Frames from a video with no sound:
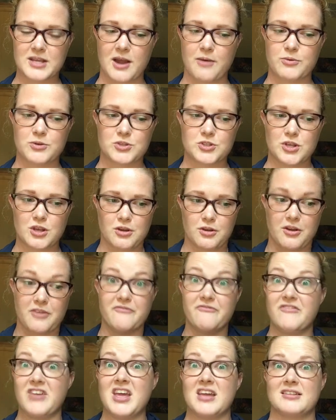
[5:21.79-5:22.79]
I was
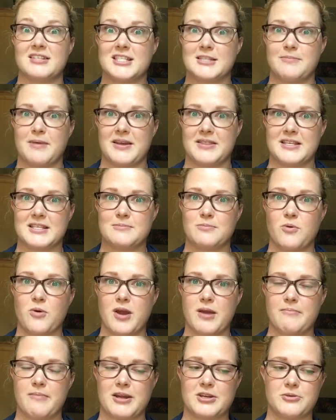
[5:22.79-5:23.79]
convinced by this
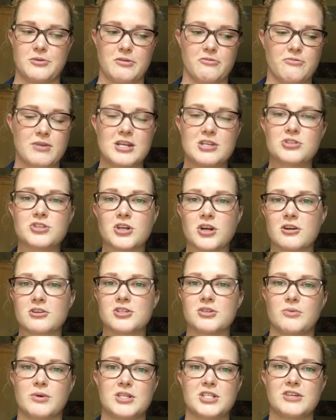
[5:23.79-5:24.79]
point by doing
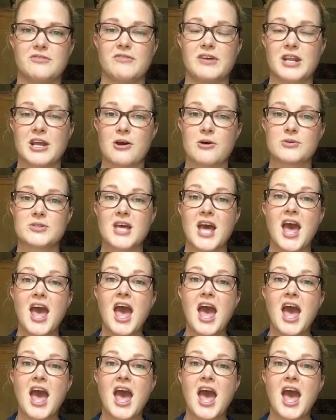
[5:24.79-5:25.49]
research and watching videos,